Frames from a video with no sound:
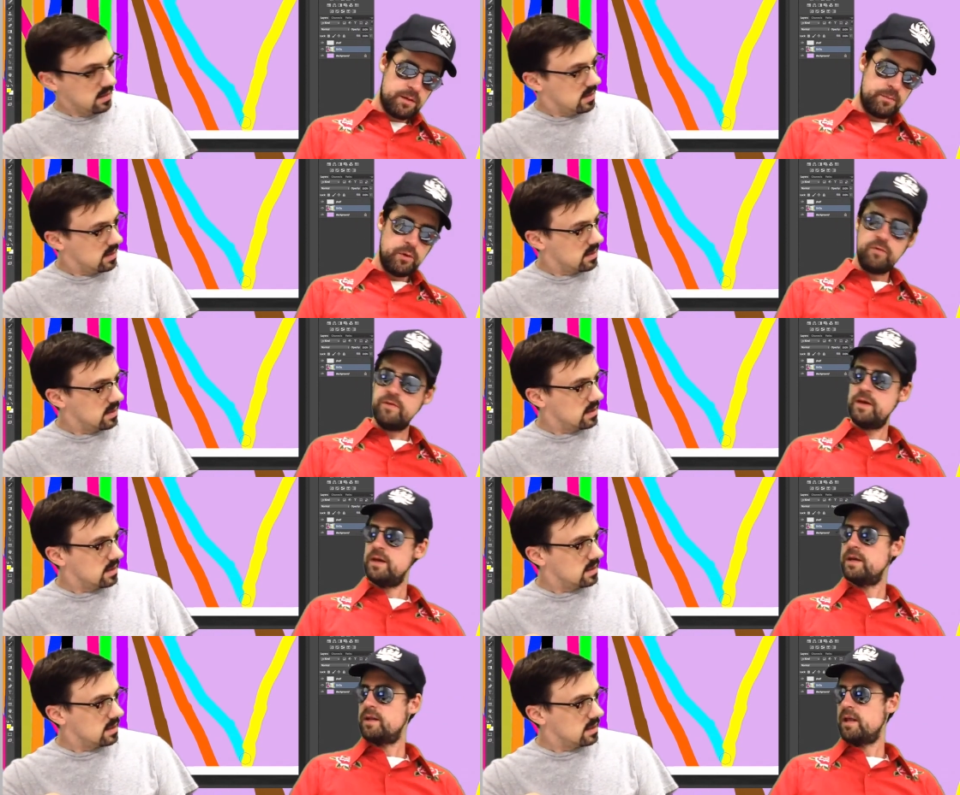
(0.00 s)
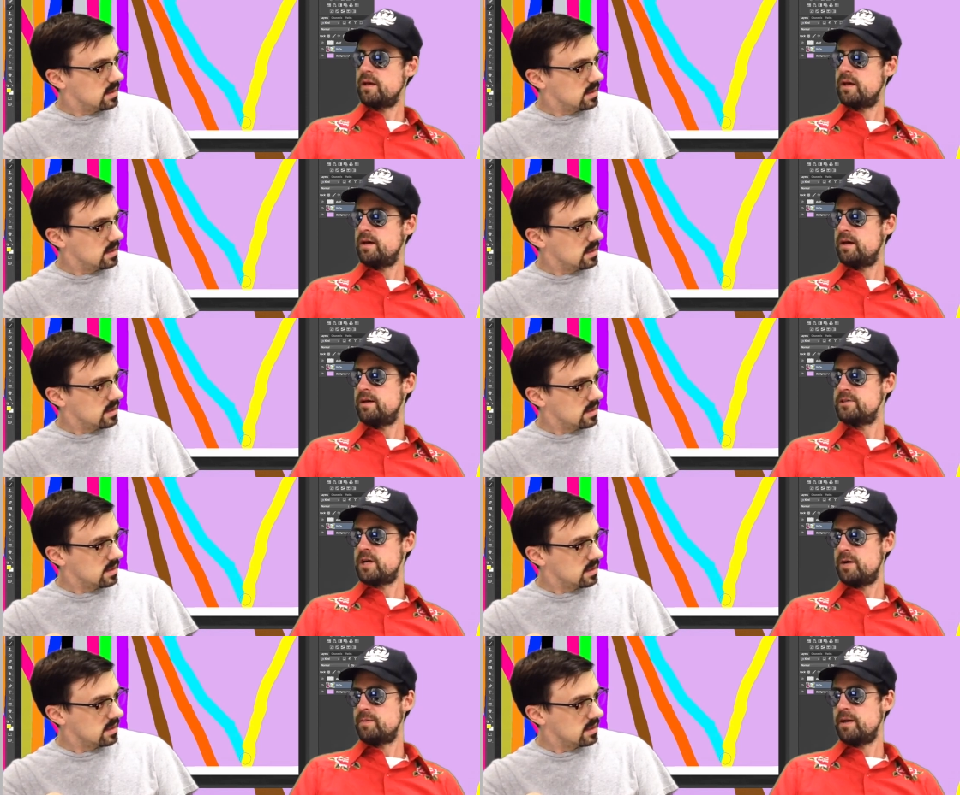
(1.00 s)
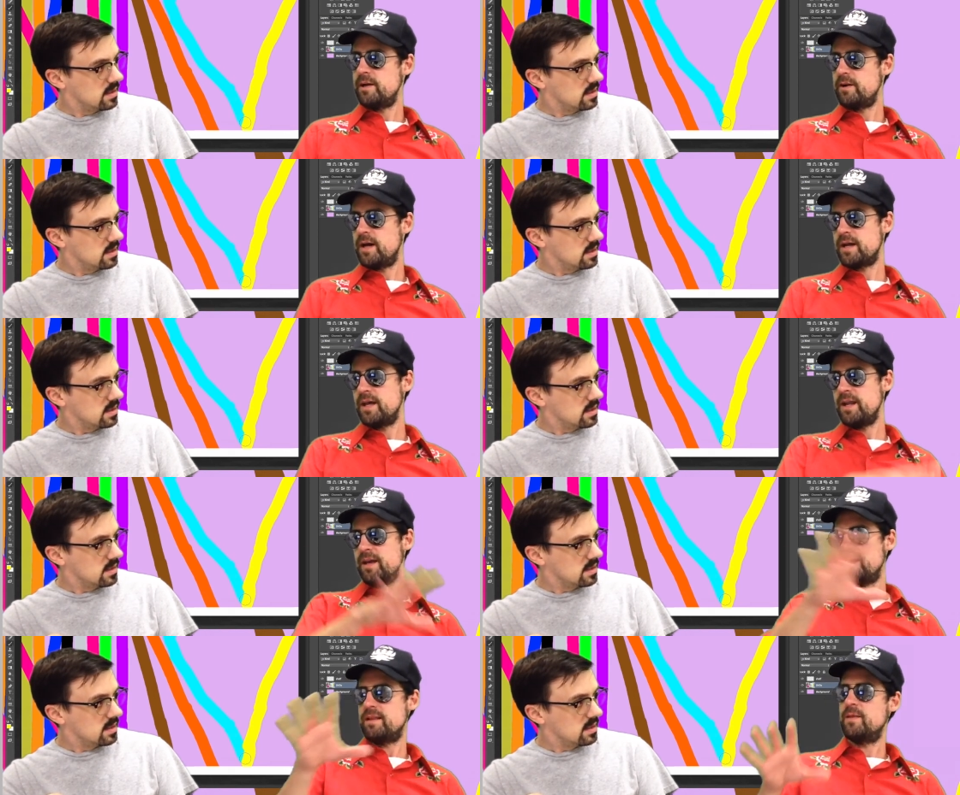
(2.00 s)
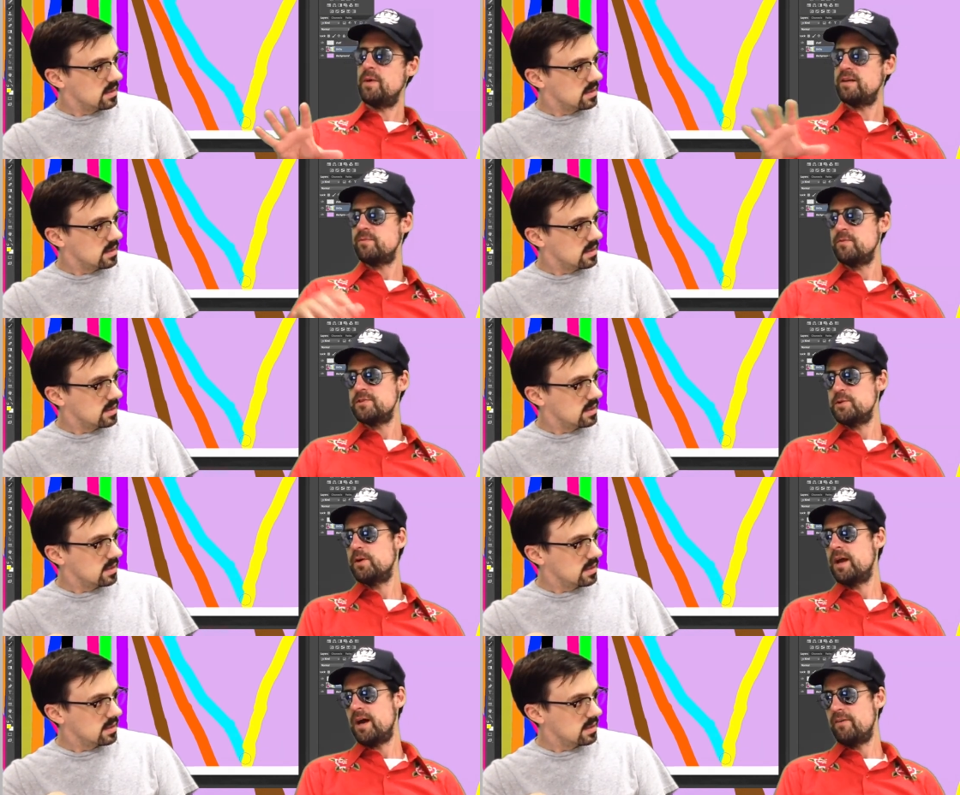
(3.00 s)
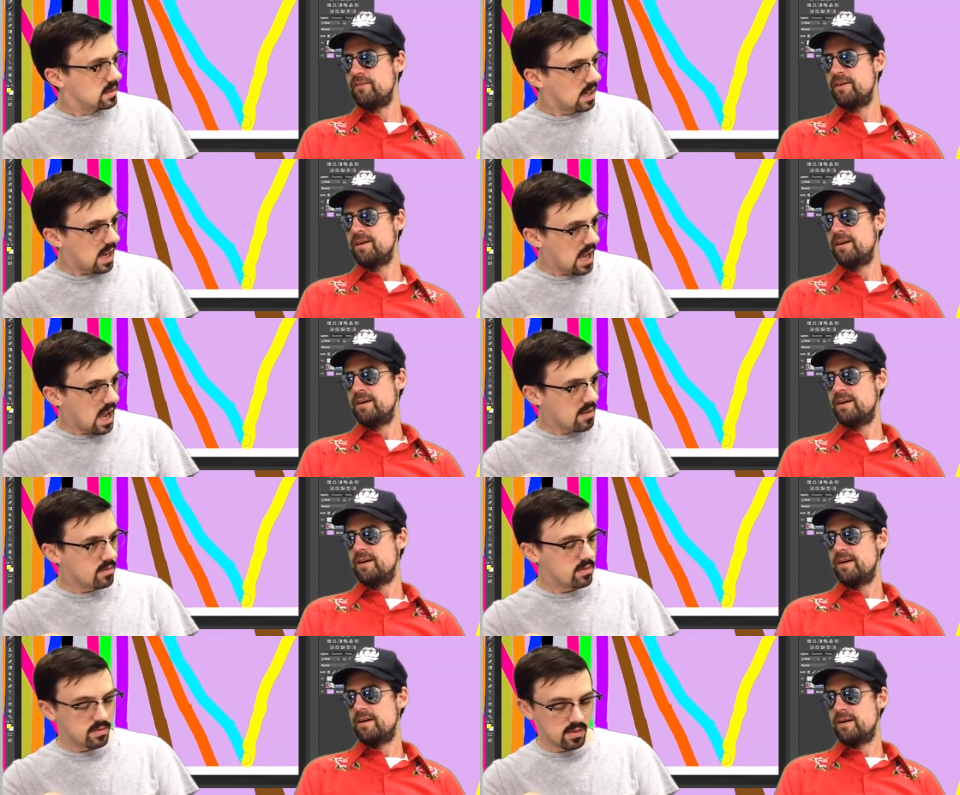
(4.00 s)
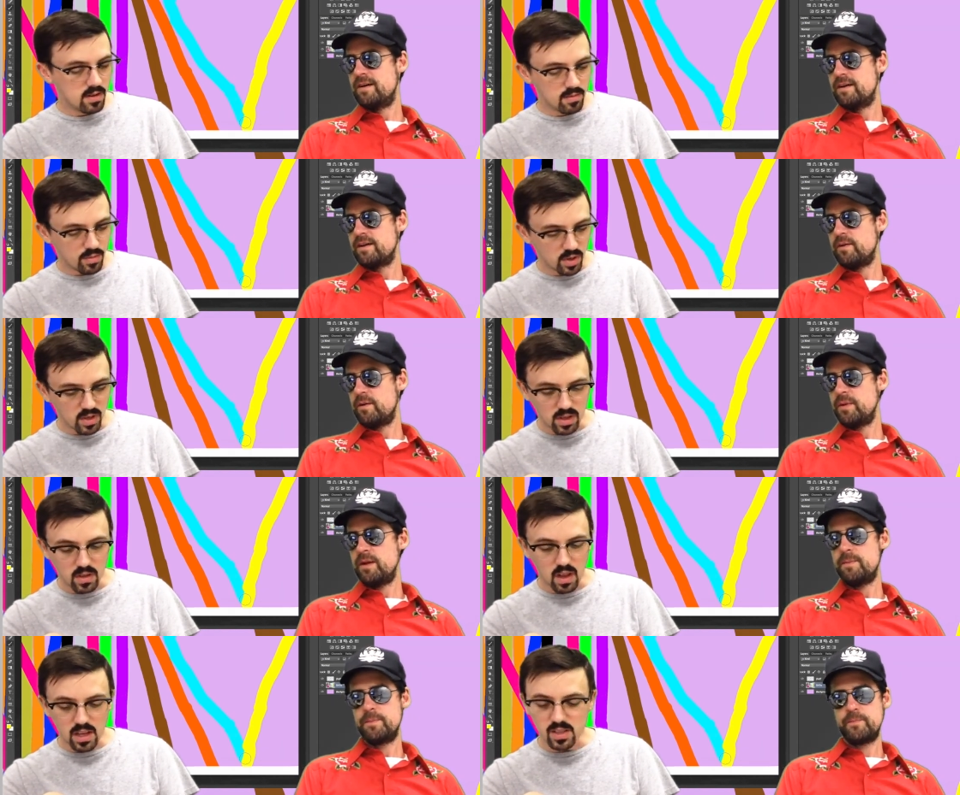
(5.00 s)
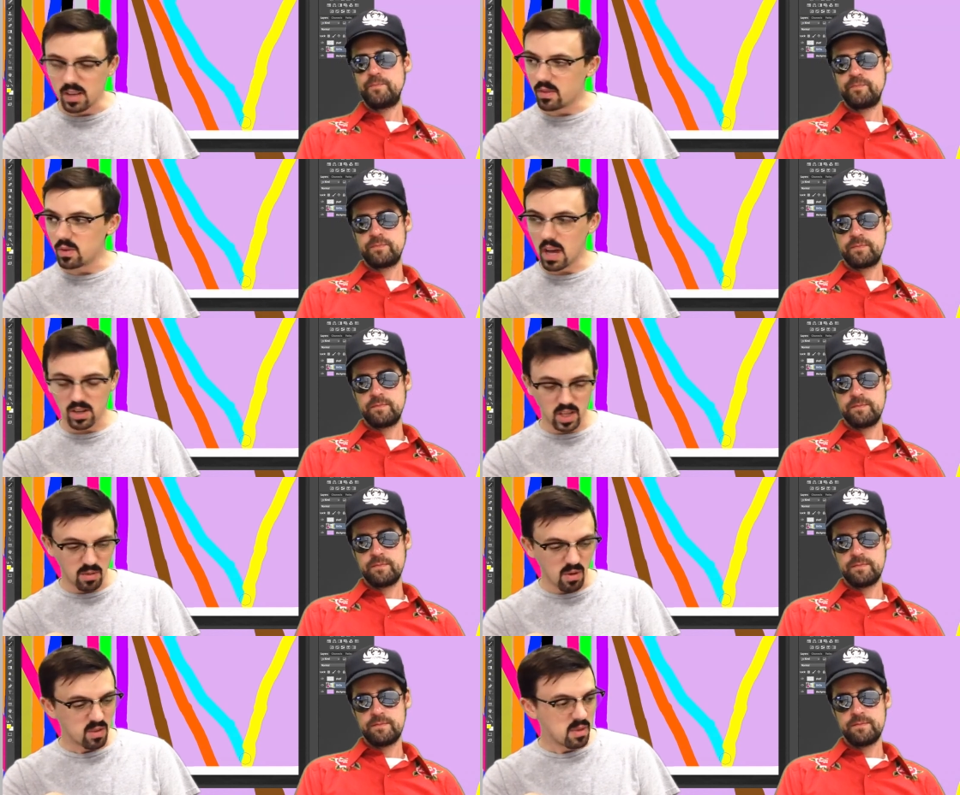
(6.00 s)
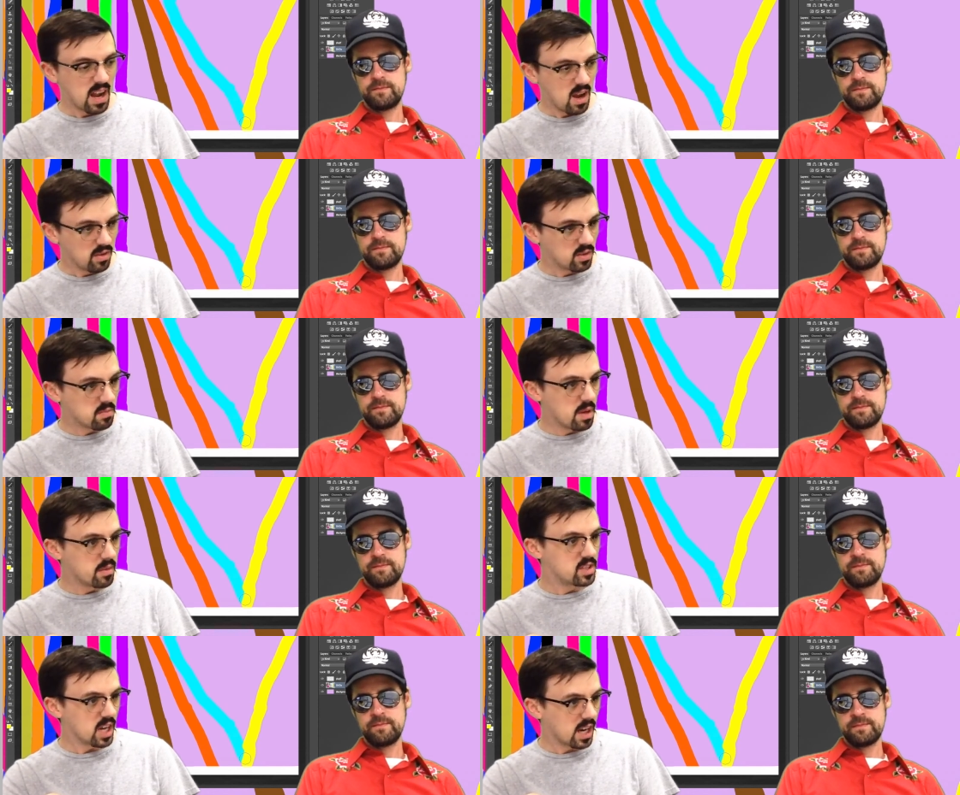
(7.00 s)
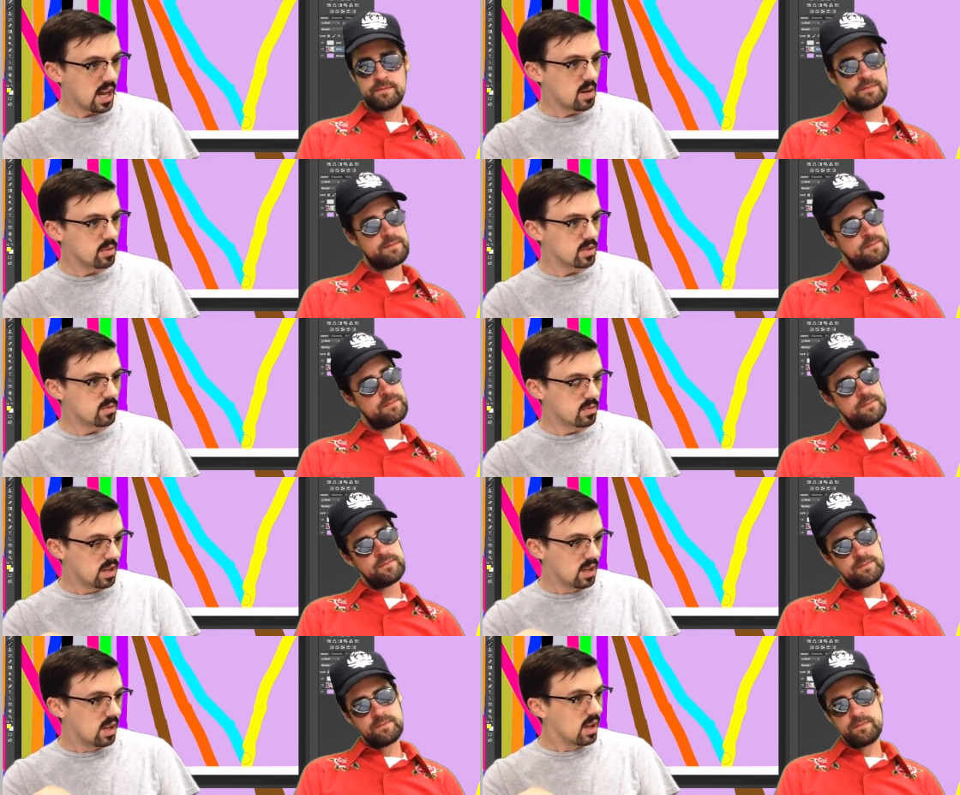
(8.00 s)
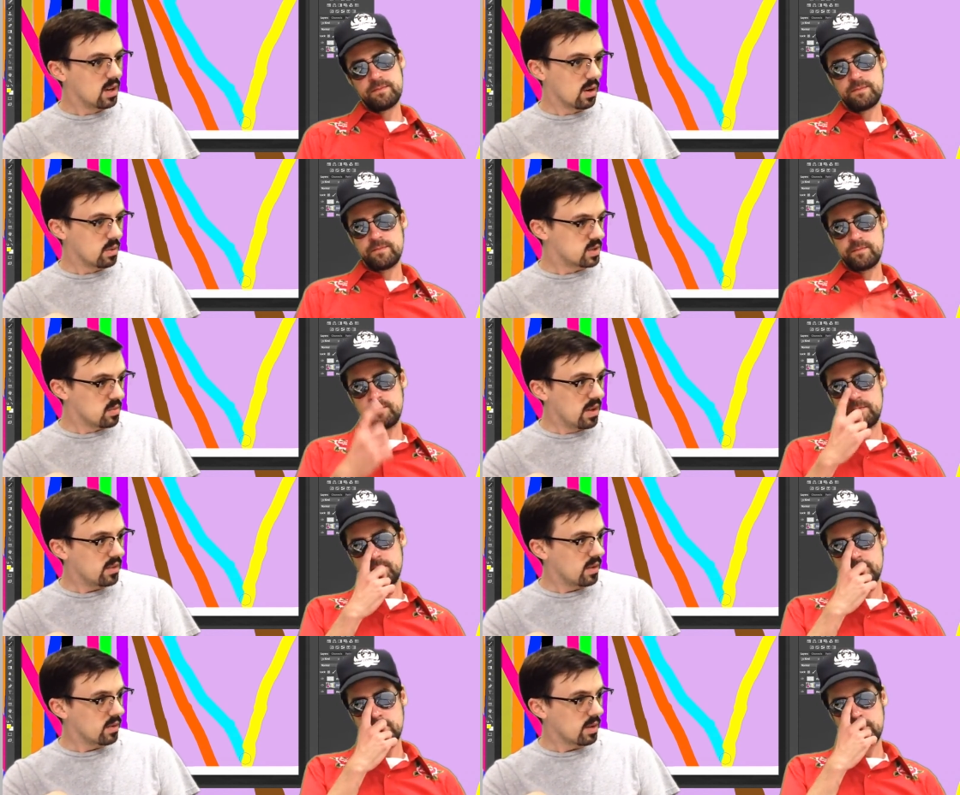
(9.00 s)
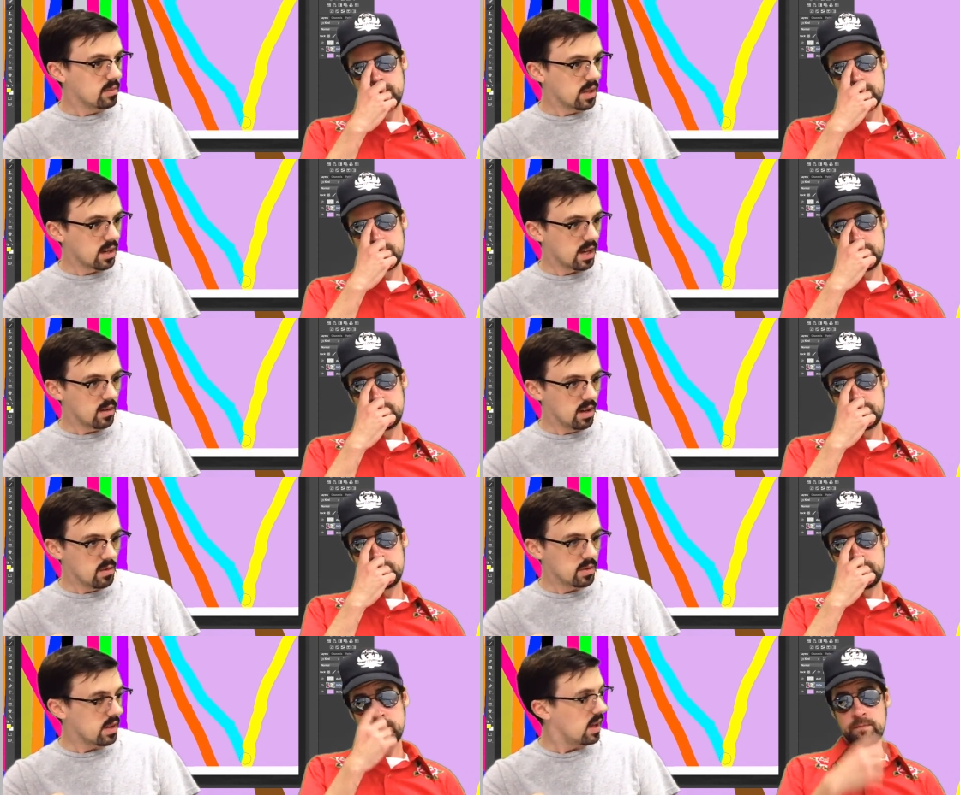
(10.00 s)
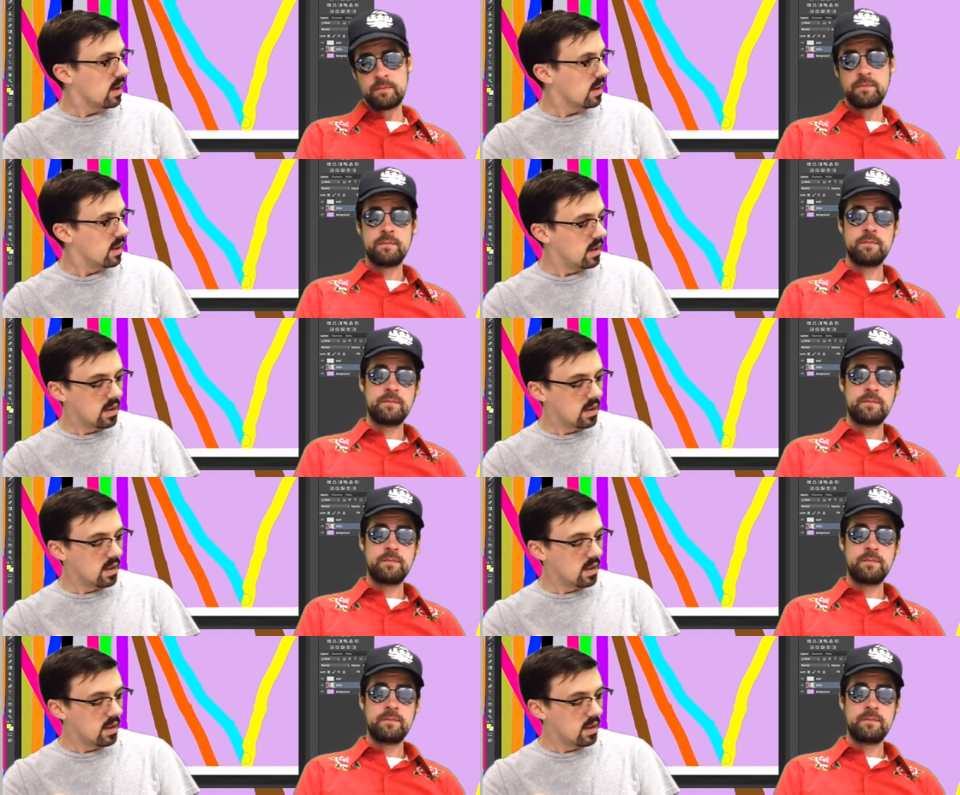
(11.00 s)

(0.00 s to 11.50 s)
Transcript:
Speaker 1: movie and like a, a, genre, and you're not getting the best movies you could have. I have a pretty you know
Speaker 2: good I mean? collection. If you would actually come over to my house, you'd maybe check it out, but you, you're always too busy or something. I don't know what the hell.